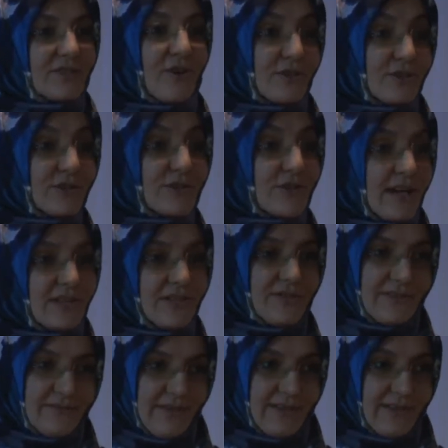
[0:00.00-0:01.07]

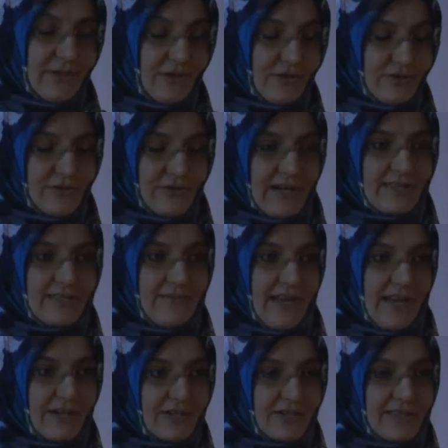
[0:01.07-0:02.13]
constructive
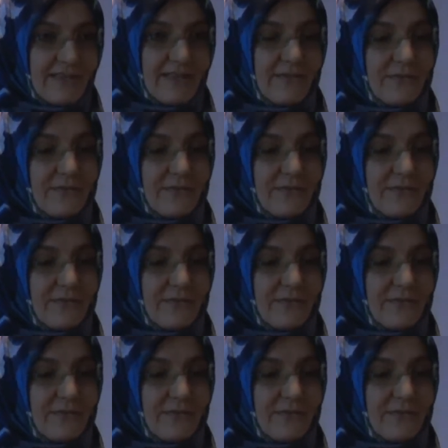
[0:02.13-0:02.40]
action,